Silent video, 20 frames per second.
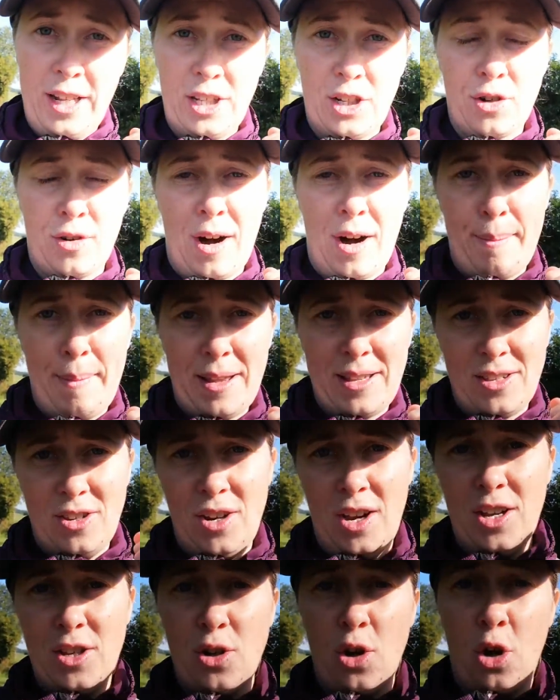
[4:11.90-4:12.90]
Instagram
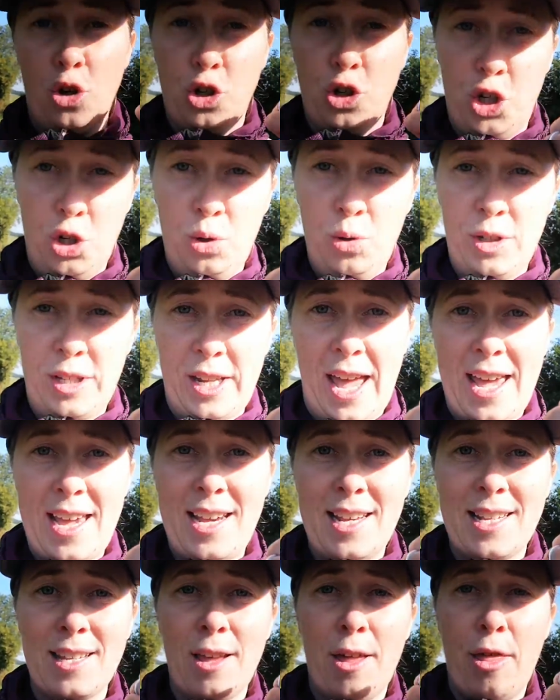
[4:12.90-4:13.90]
messages on
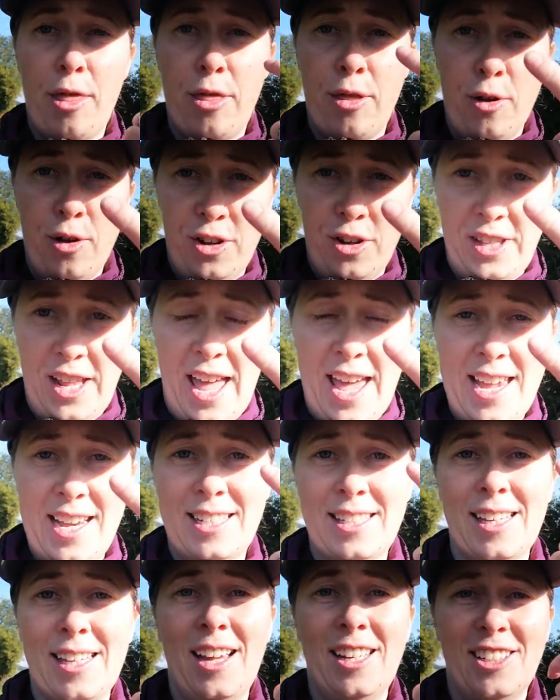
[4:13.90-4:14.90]
Tuesdays,
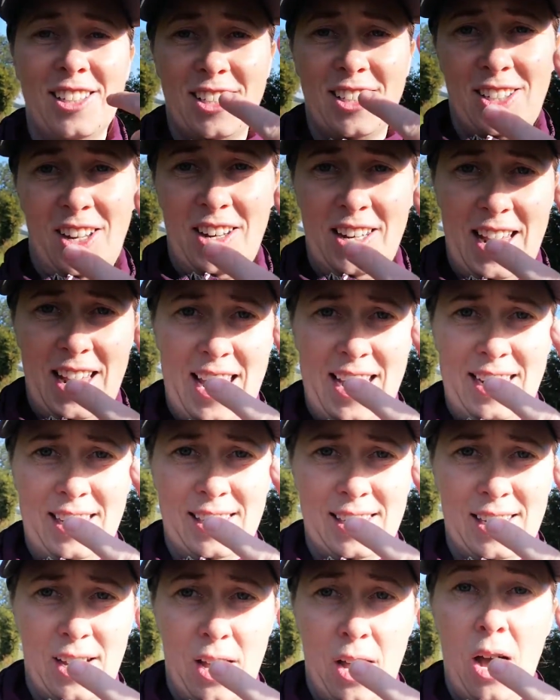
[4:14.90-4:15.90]
Thursdays, and
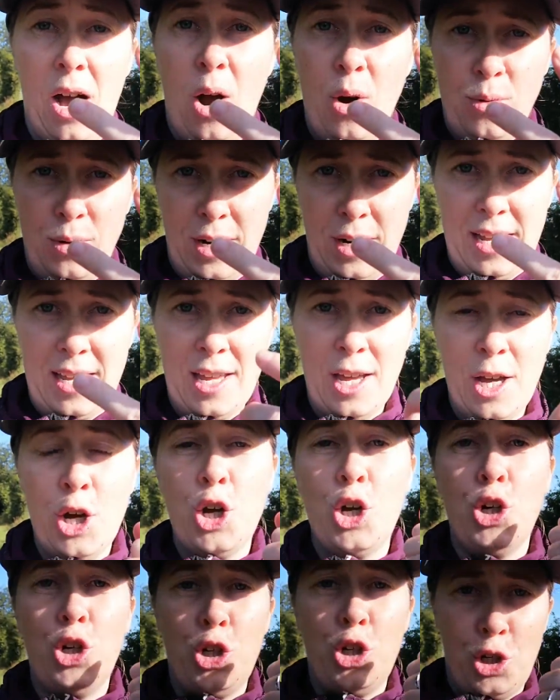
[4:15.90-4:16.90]
Sundays only.
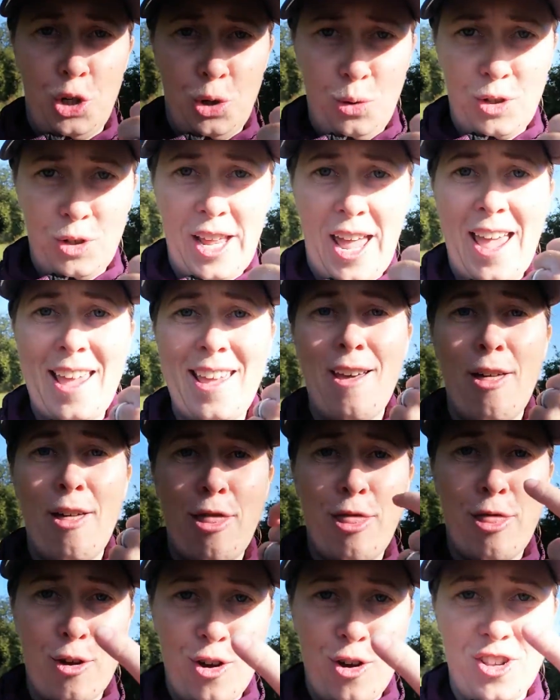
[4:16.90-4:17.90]
Tuesday,
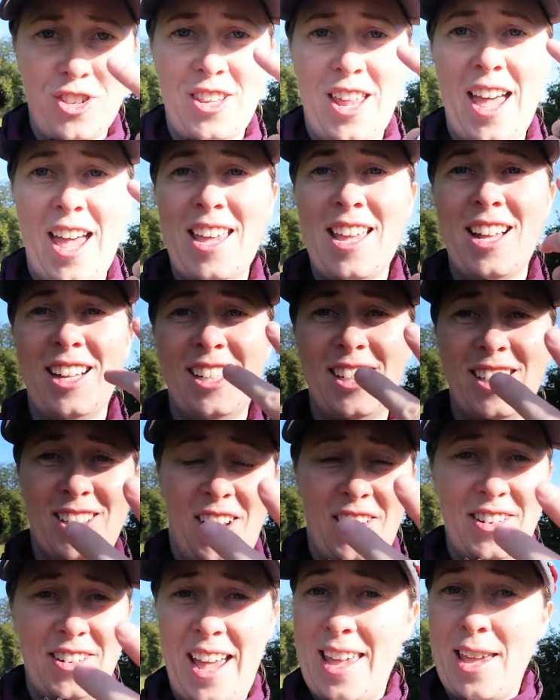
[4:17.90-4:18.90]
Thursday,
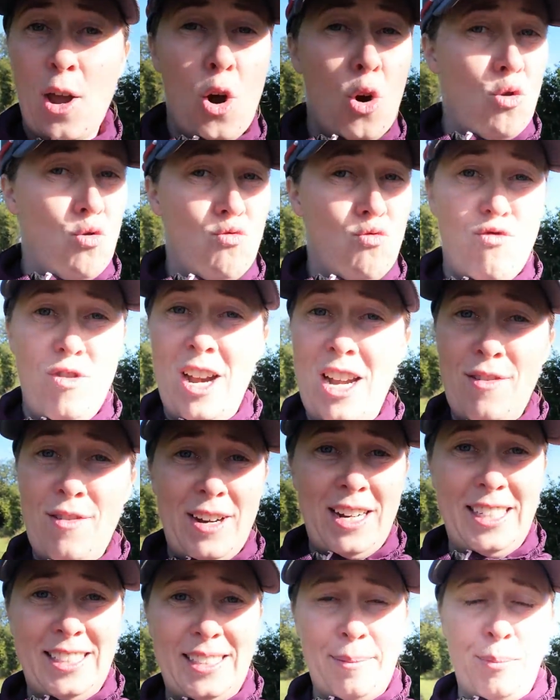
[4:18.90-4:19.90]
Sunday. Really,
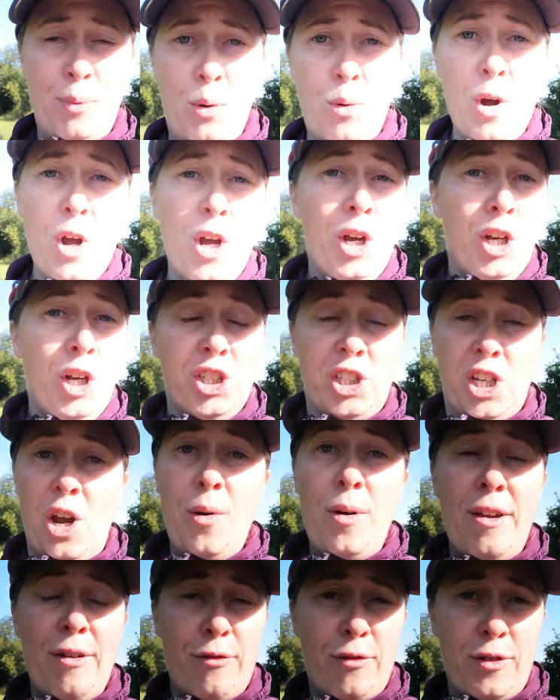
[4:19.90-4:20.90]
really simple.
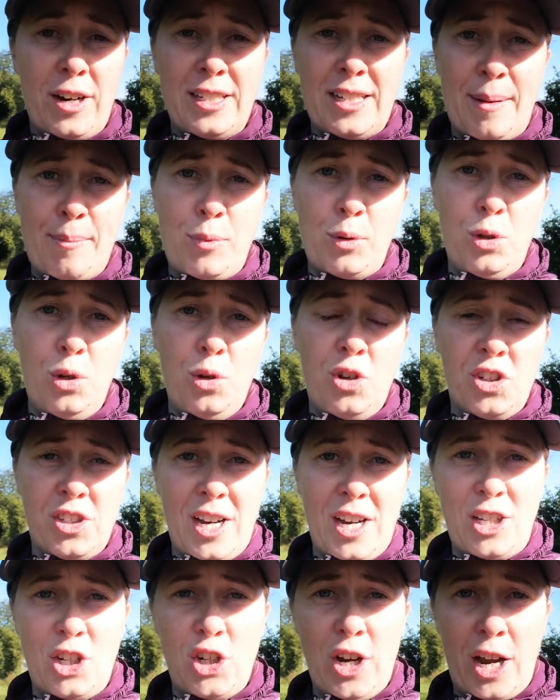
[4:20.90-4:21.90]
So if, for example, you
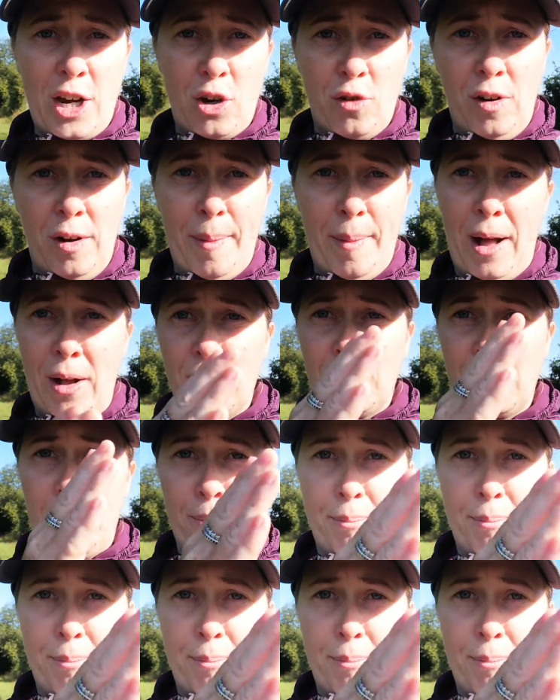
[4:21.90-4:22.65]
decide to check your emails